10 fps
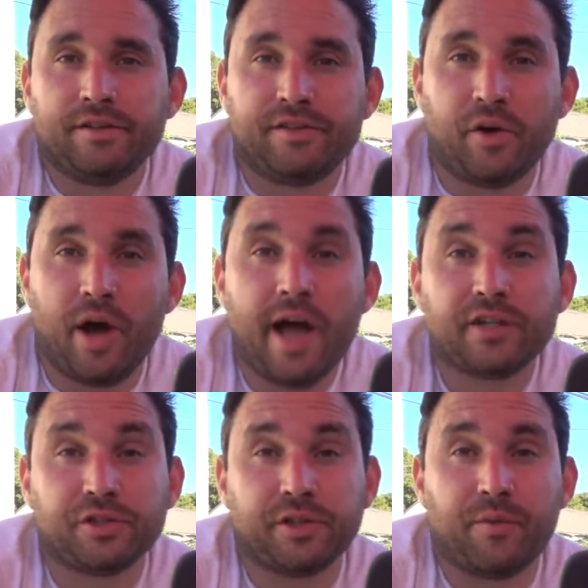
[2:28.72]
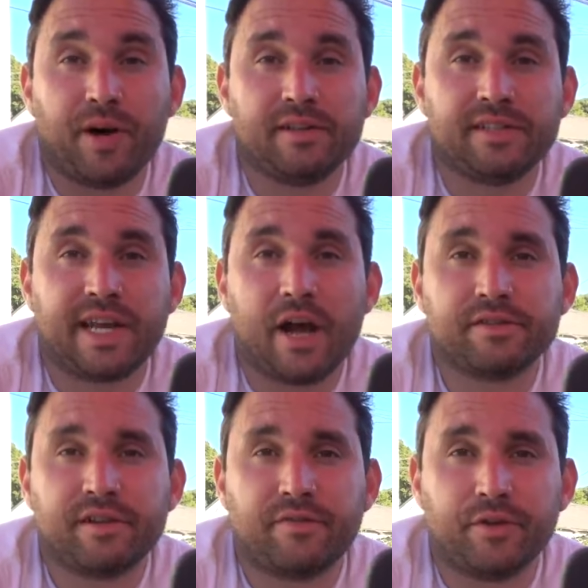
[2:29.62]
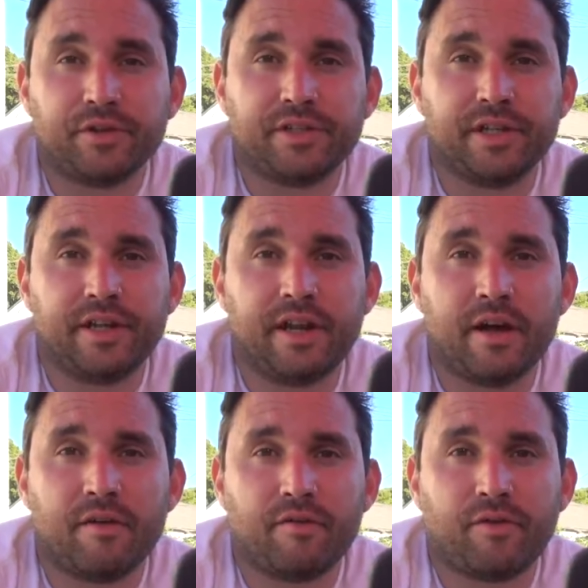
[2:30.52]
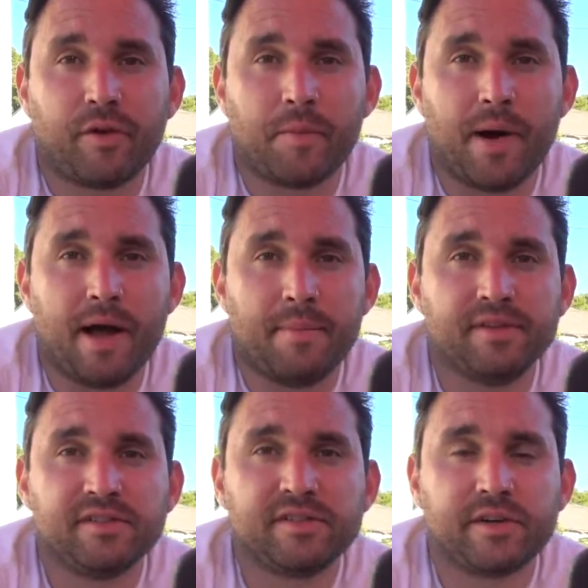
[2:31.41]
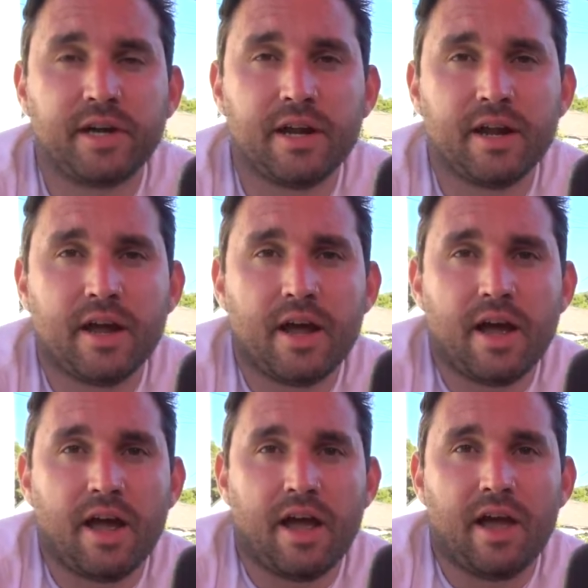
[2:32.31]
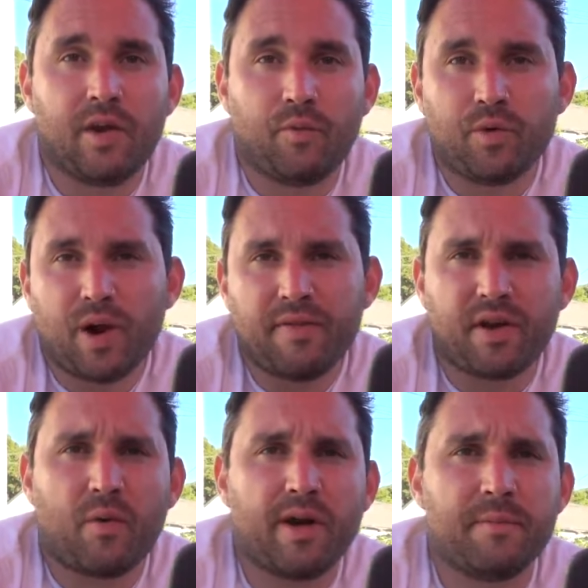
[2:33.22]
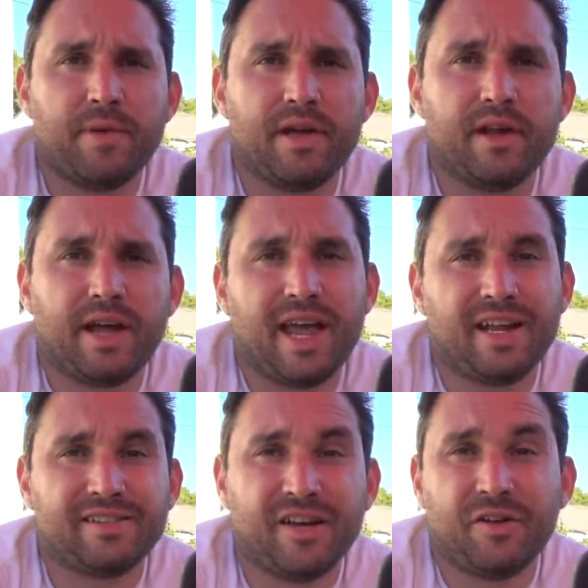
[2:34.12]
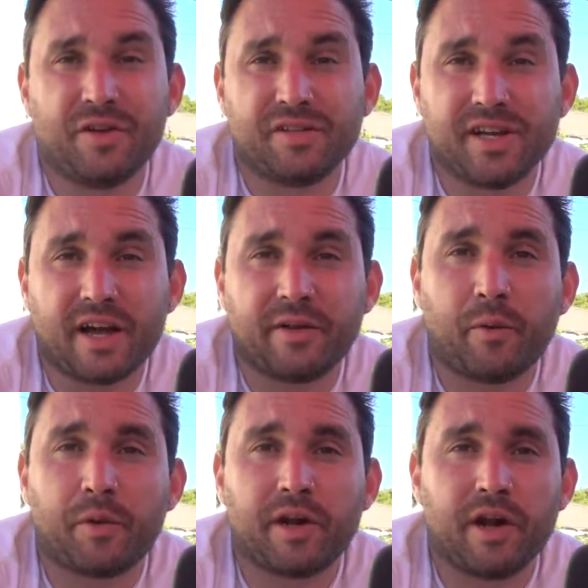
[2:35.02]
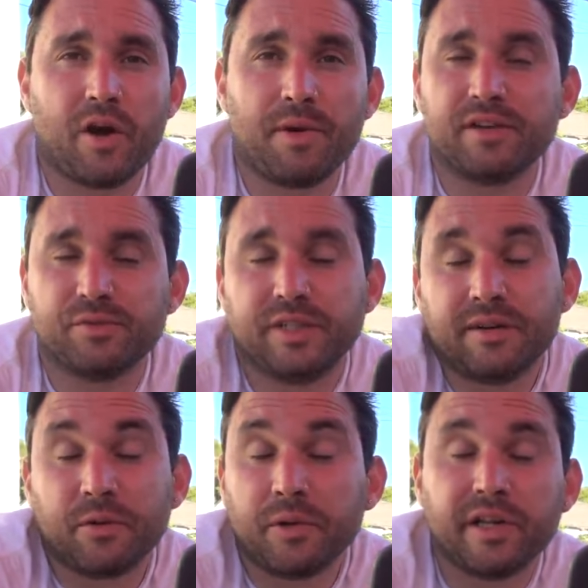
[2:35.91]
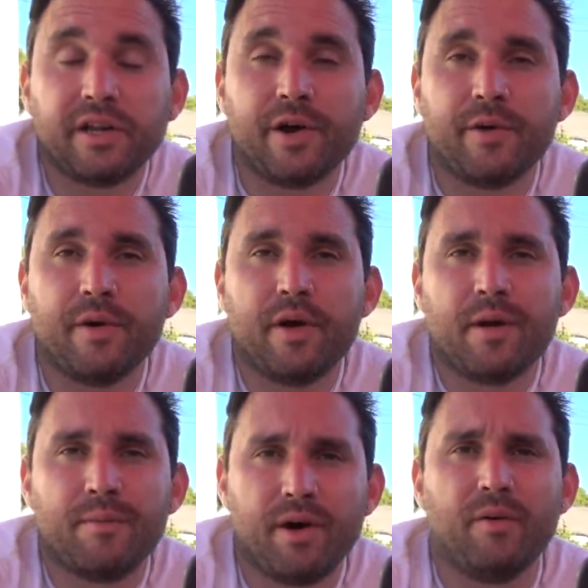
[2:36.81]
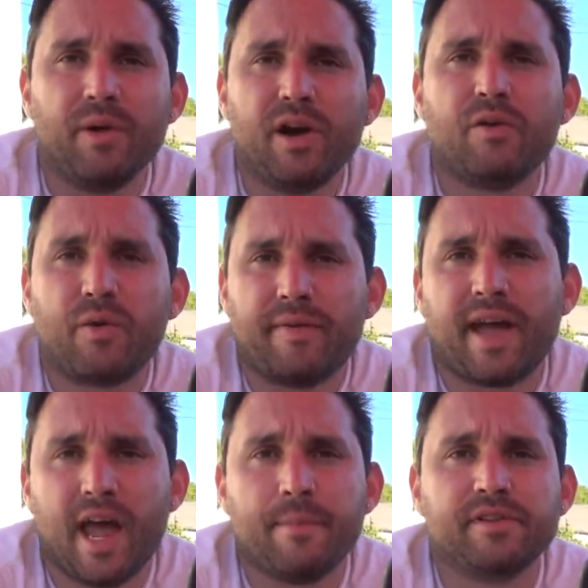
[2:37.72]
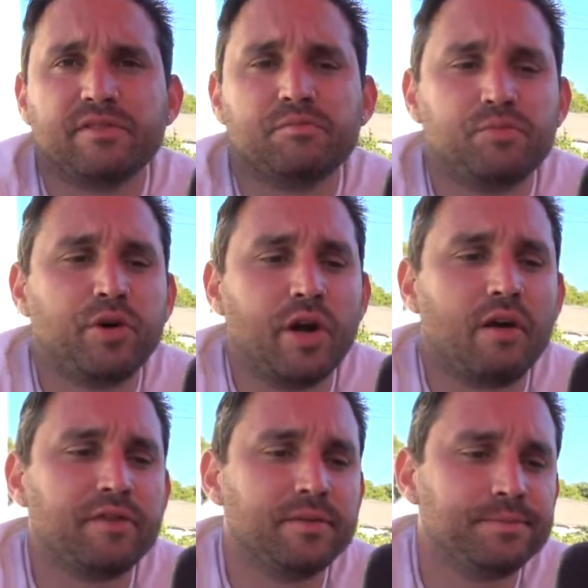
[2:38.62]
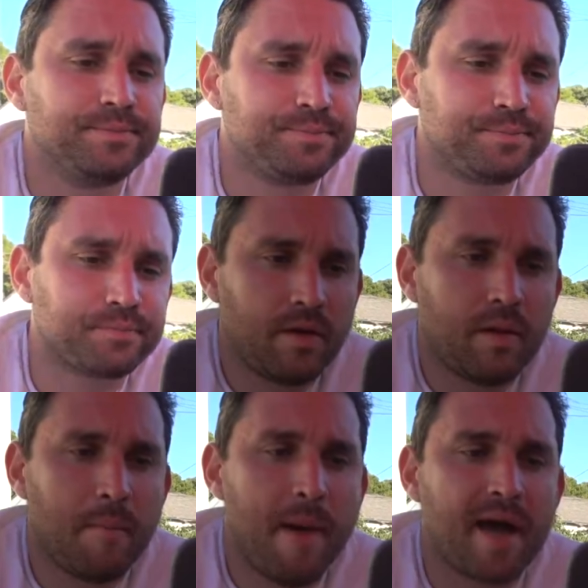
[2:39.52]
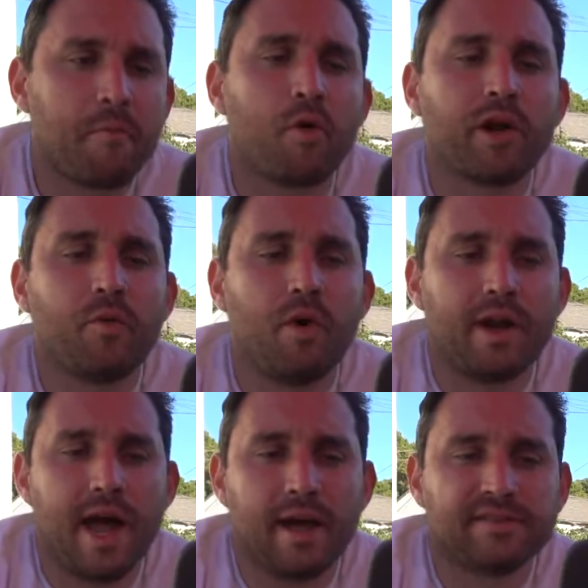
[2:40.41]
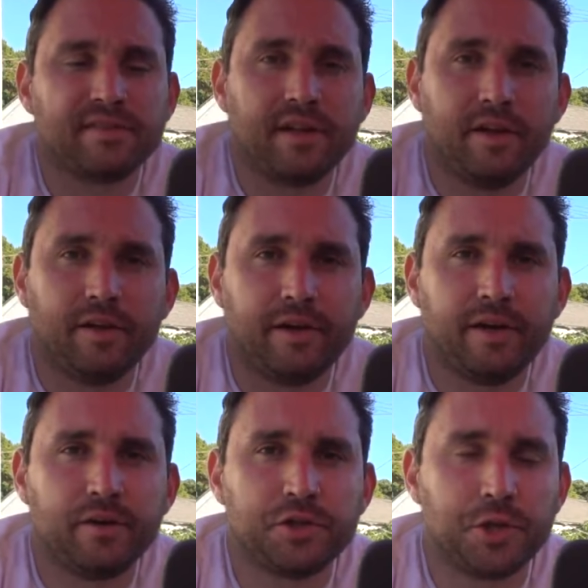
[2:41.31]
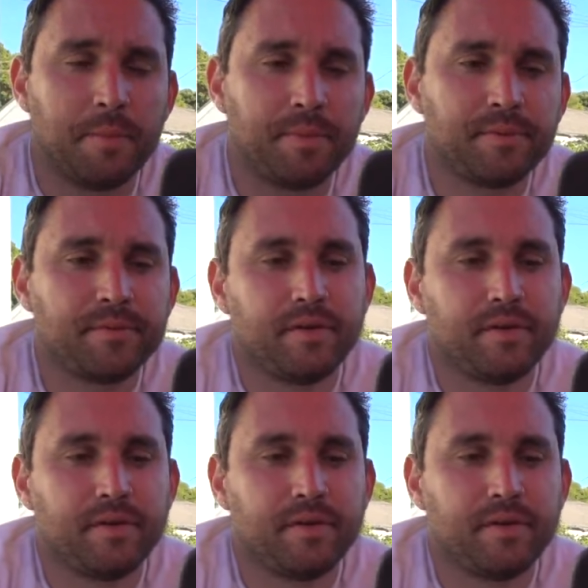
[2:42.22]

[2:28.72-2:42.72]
So I actually went to Cal State Fullerton for my business degree, and we ride there quite a bit. I can't tell you exactly when we're gonna go because we never really know, but we go to ride that campus pretty often. Mac Morgan 1 asks, Hillary or Trump?